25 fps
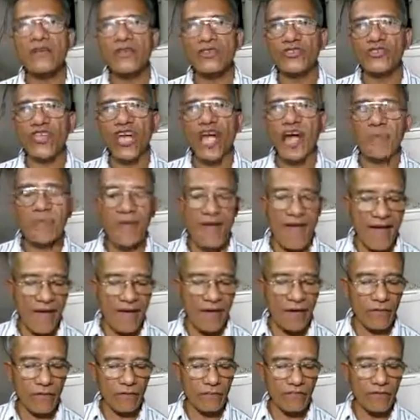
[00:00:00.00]
Some
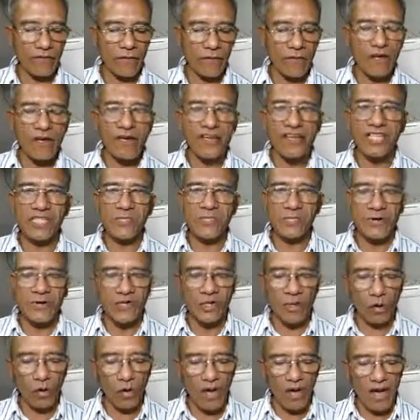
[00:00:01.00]
have
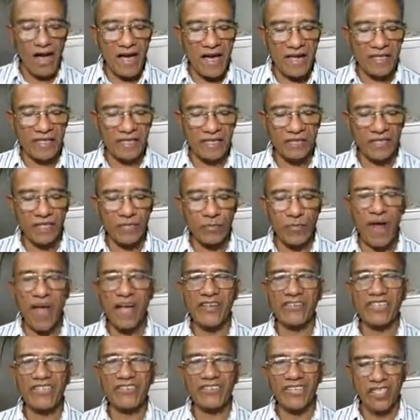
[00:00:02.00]
spiritualized this
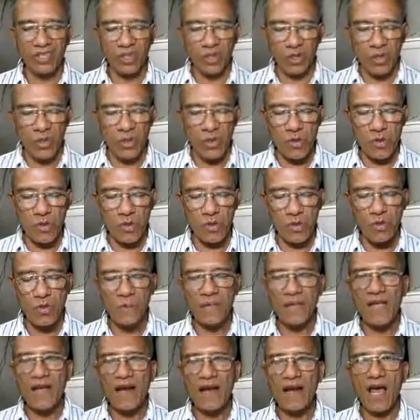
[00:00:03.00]
passage into
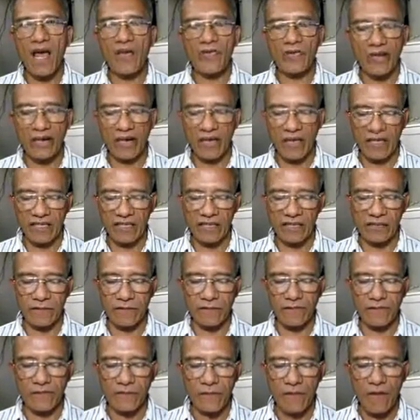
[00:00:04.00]
nothingness.
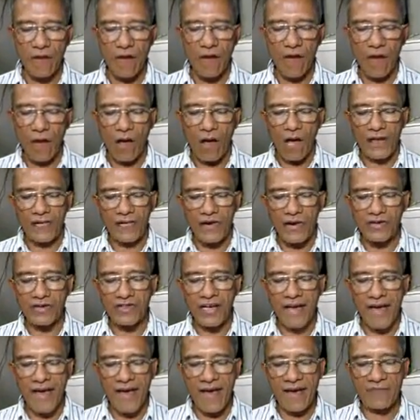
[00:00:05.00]

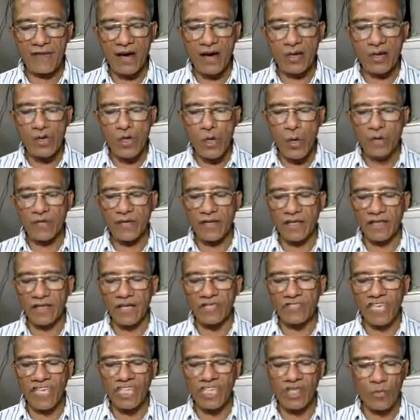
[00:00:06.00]
Others have argued that
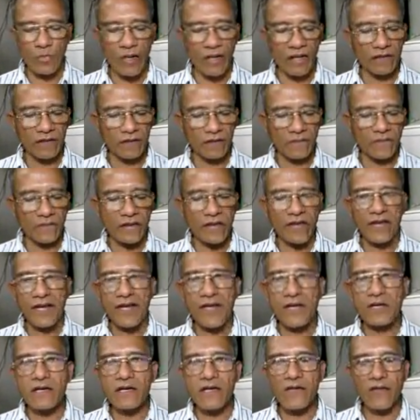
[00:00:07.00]
the judgment
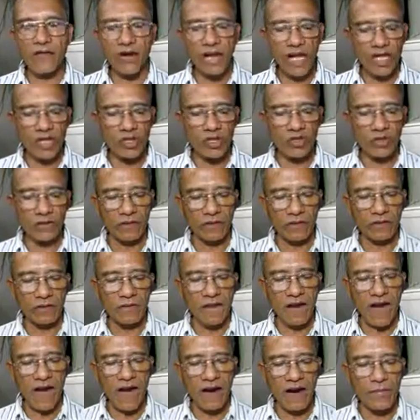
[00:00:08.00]
in Revelation
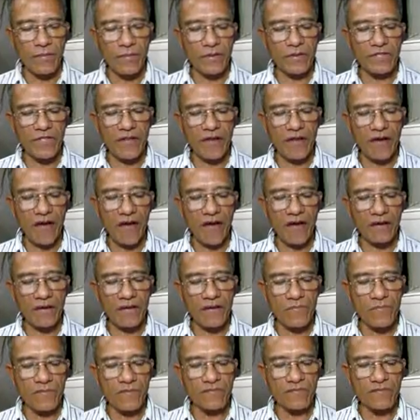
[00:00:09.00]
are
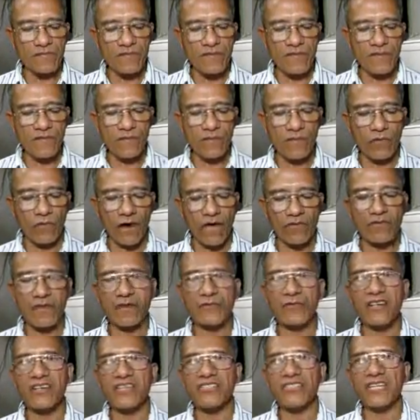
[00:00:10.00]
repetitive
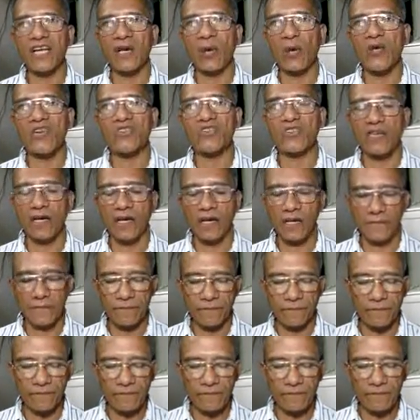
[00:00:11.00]
rather than sequential.